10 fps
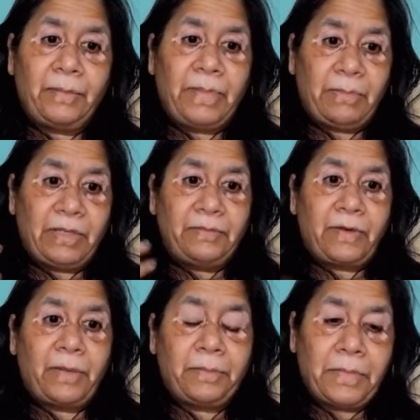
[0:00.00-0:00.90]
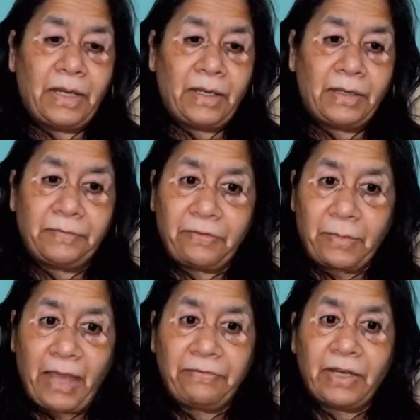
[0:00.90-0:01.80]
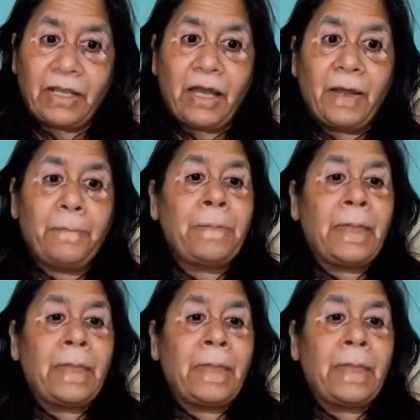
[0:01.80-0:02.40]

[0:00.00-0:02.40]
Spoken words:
people from Africa,